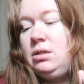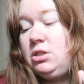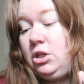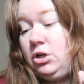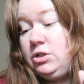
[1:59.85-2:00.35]
It's
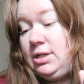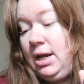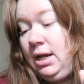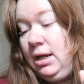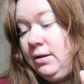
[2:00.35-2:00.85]

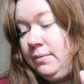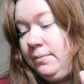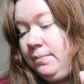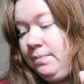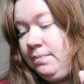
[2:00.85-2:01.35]
Thursday.
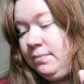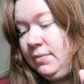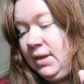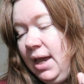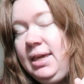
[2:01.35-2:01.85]

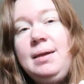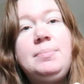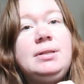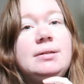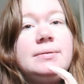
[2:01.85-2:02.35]
I can't
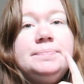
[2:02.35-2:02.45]
believe...